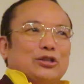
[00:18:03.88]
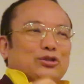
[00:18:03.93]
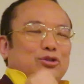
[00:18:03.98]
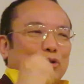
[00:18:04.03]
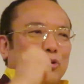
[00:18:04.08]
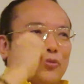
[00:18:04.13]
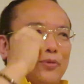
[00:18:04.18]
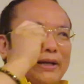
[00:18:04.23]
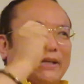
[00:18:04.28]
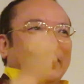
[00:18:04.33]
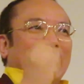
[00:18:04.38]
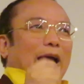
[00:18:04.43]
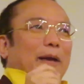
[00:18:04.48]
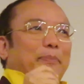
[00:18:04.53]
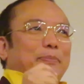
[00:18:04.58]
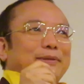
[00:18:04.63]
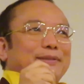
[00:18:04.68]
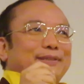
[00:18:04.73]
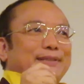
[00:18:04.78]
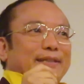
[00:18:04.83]
So what
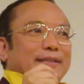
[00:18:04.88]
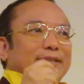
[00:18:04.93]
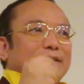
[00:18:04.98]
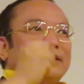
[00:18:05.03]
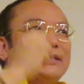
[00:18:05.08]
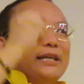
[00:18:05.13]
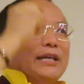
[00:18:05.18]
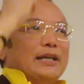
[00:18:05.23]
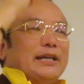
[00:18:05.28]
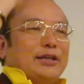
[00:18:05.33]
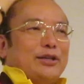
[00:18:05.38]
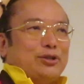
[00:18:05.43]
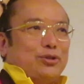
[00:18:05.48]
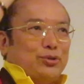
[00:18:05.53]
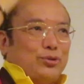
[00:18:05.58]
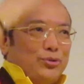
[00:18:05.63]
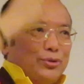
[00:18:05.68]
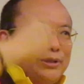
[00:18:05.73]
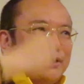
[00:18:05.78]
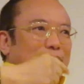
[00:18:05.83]
happens is,
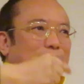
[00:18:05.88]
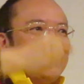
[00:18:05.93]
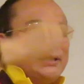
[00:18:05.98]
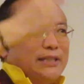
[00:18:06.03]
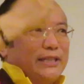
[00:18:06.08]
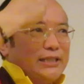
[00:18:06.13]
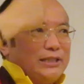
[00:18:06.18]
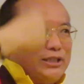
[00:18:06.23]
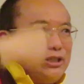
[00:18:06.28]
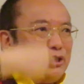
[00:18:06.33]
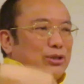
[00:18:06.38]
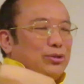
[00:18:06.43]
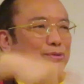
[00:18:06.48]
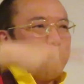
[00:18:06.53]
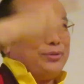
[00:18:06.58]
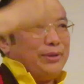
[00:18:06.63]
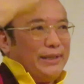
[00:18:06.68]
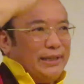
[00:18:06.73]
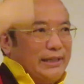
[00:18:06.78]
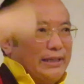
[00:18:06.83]
during these
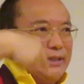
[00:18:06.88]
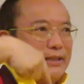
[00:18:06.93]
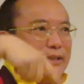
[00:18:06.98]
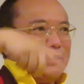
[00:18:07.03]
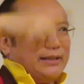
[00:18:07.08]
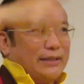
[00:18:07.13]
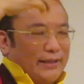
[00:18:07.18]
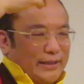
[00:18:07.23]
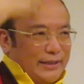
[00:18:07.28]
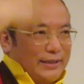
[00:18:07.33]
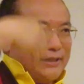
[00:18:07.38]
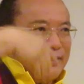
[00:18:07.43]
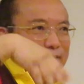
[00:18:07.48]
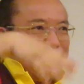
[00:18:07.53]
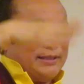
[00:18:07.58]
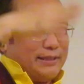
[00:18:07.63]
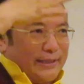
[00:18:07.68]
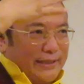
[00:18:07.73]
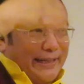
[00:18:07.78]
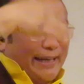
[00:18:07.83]
3
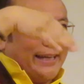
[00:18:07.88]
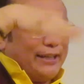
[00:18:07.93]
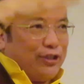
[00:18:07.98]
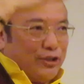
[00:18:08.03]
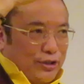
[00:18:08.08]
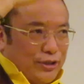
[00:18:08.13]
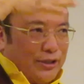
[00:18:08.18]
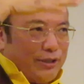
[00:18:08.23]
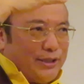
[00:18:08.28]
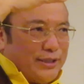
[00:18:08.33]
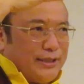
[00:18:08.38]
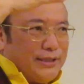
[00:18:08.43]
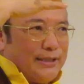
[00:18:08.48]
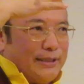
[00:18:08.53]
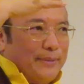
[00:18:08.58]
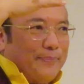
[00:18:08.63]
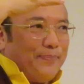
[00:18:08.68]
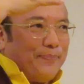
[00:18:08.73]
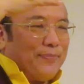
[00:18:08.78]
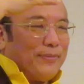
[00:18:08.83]

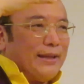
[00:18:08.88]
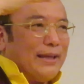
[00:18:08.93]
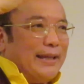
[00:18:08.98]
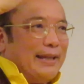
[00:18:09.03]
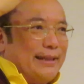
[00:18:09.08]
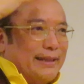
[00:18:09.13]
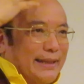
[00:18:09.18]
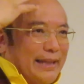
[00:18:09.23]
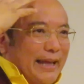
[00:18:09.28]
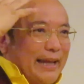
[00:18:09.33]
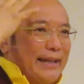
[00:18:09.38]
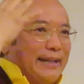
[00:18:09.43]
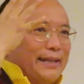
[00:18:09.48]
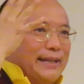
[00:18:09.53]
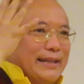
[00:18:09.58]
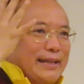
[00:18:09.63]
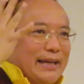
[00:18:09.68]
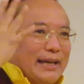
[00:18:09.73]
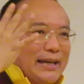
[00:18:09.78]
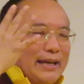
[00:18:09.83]
stages,
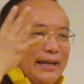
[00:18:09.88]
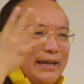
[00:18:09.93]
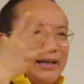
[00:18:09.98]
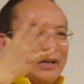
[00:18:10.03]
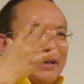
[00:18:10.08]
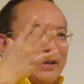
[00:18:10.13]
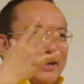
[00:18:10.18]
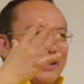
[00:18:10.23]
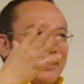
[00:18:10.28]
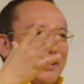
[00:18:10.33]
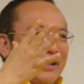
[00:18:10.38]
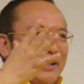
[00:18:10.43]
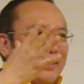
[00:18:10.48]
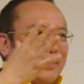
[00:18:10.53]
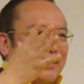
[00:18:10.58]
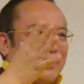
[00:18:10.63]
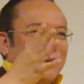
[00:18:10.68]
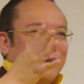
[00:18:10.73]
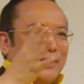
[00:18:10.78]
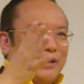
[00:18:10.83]
then
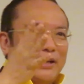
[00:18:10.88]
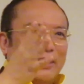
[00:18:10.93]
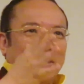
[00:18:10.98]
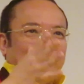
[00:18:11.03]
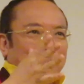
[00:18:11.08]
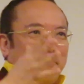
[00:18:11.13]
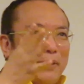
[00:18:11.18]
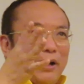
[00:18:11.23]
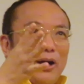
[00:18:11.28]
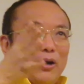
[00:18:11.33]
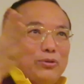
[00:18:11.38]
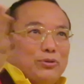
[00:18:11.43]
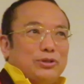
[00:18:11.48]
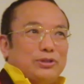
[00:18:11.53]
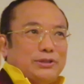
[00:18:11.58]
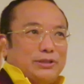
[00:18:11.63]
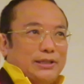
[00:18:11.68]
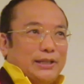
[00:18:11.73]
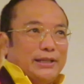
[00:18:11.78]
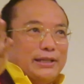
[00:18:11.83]

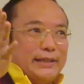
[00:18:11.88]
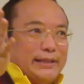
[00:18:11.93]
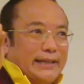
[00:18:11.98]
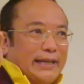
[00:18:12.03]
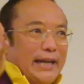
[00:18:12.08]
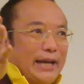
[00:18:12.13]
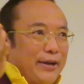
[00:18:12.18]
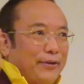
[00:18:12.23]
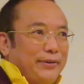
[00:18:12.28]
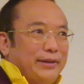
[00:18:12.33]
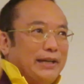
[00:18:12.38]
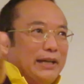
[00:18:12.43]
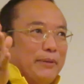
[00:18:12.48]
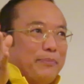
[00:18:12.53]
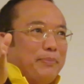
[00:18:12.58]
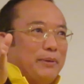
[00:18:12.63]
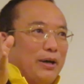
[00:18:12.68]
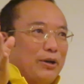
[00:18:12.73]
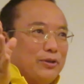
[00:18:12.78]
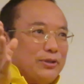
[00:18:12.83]
about caring
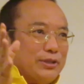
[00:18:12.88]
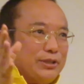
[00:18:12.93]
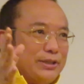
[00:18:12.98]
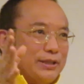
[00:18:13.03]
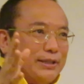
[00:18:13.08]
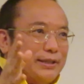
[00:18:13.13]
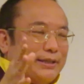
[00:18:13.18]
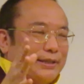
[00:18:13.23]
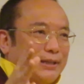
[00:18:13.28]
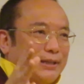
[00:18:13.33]
about